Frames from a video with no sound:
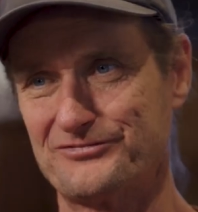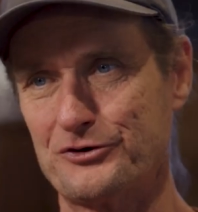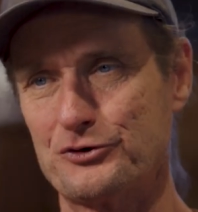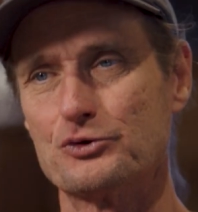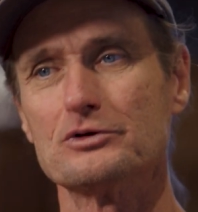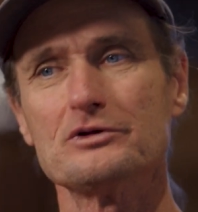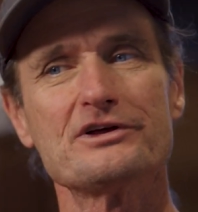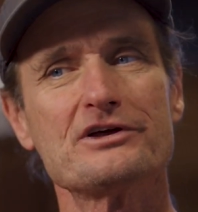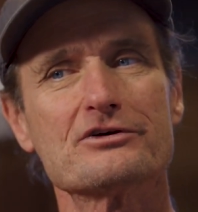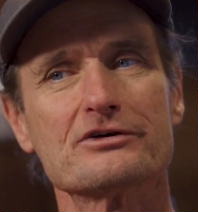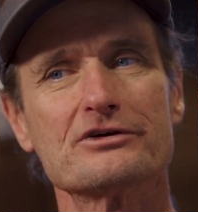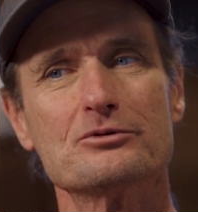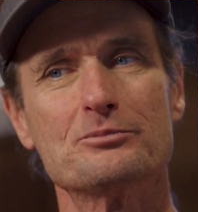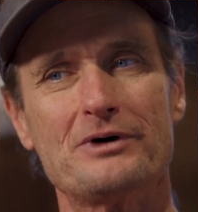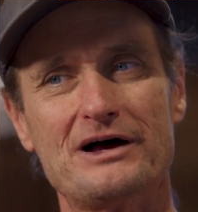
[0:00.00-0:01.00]
The earlier
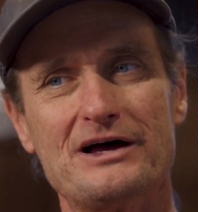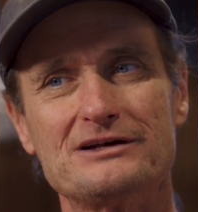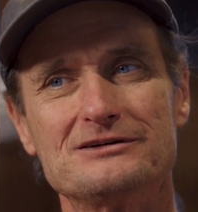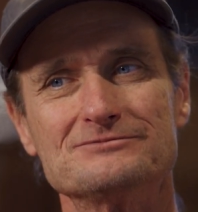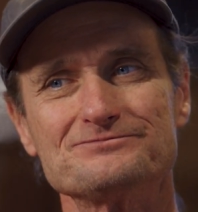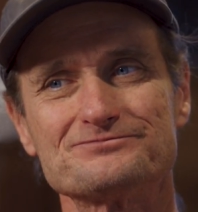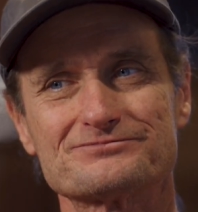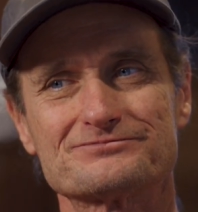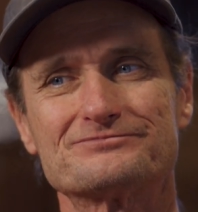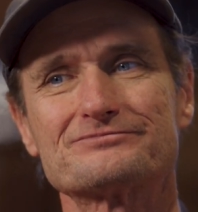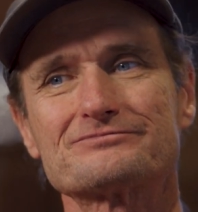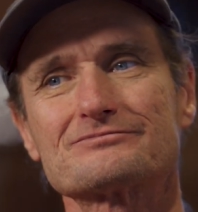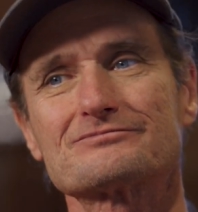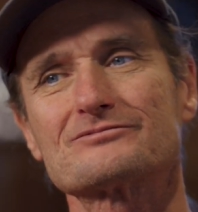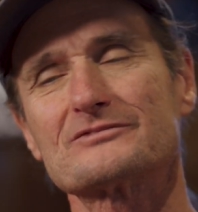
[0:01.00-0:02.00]
you bud,
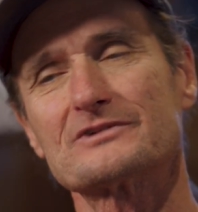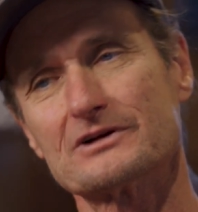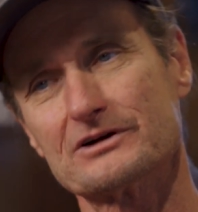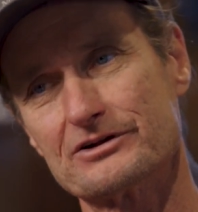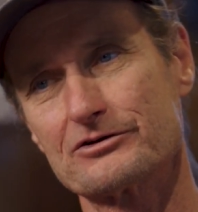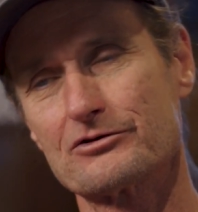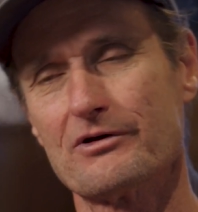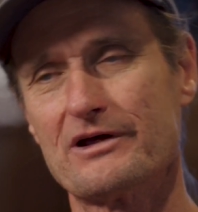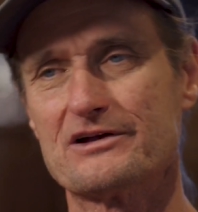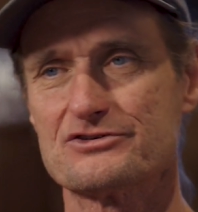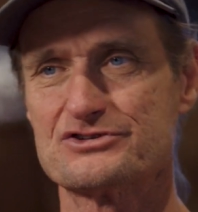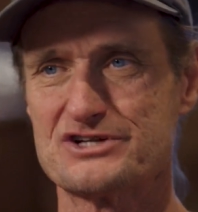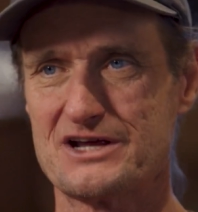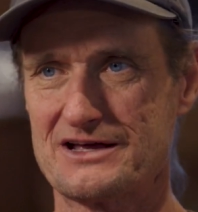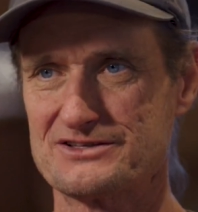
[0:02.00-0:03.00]
the greater
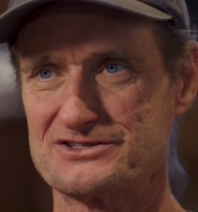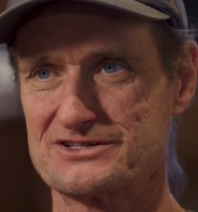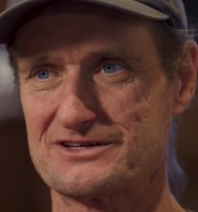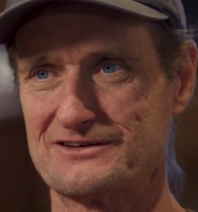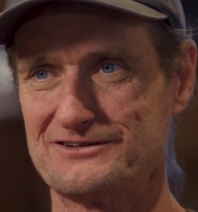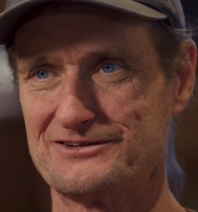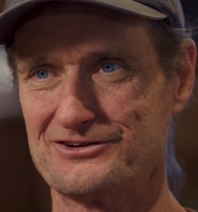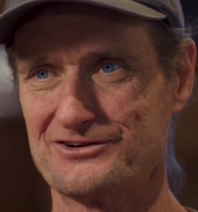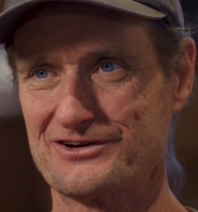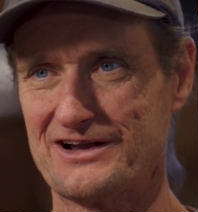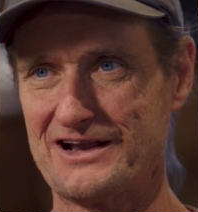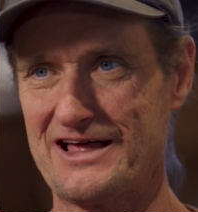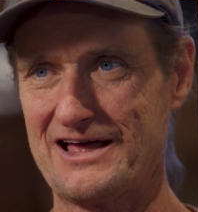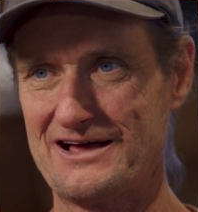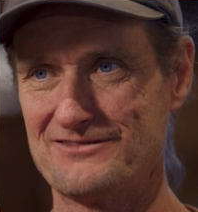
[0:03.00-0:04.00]
chance you're going
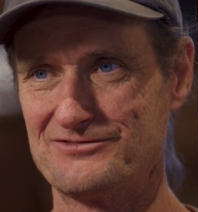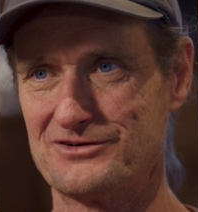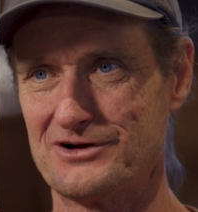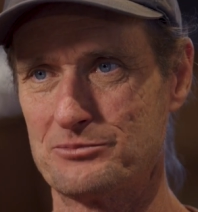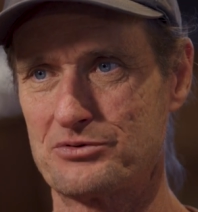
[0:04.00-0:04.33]
to have a